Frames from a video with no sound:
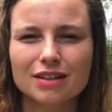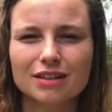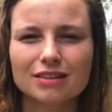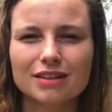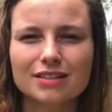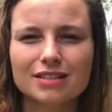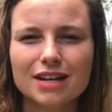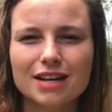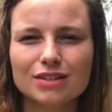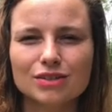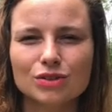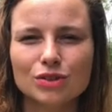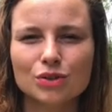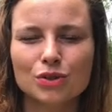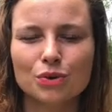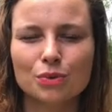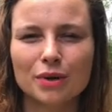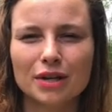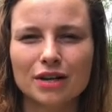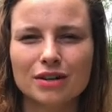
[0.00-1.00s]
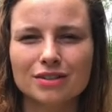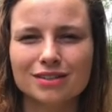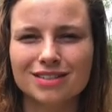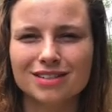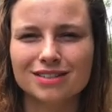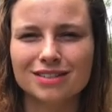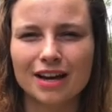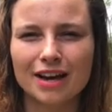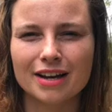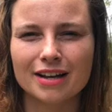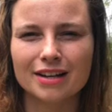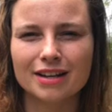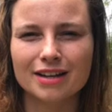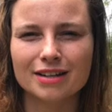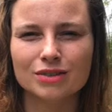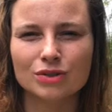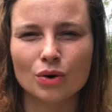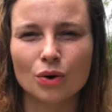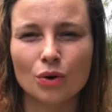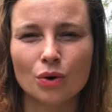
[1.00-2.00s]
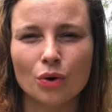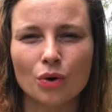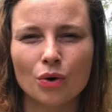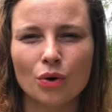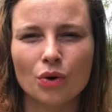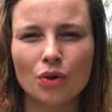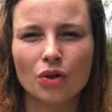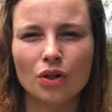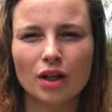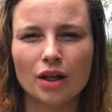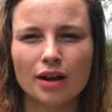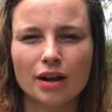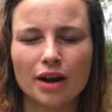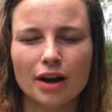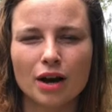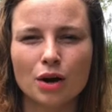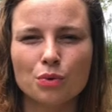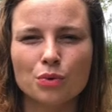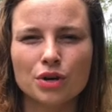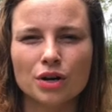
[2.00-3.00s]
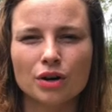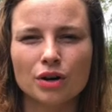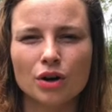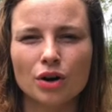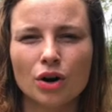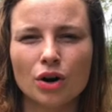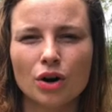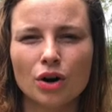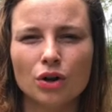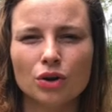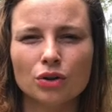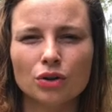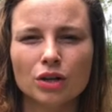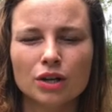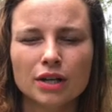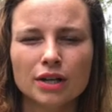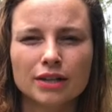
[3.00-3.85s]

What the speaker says: This has to do with our society as a whole and how we are all,